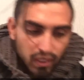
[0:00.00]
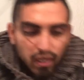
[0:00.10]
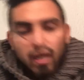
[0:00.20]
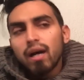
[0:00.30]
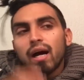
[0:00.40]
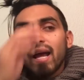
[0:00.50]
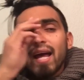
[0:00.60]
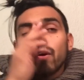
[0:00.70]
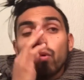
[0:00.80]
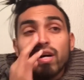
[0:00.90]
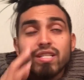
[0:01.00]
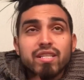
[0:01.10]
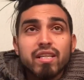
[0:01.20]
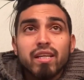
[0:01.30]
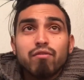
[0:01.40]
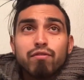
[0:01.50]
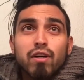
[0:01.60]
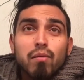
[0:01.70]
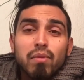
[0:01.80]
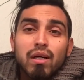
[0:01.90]
I had a question
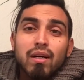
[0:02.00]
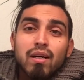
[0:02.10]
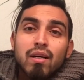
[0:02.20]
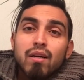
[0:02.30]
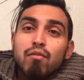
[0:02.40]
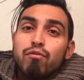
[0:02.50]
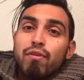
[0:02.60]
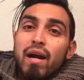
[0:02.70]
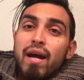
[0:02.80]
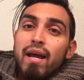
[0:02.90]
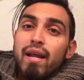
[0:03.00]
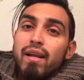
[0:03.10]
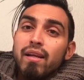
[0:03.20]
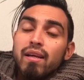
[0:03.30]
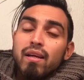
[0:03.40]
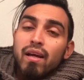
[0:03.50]
from Fran.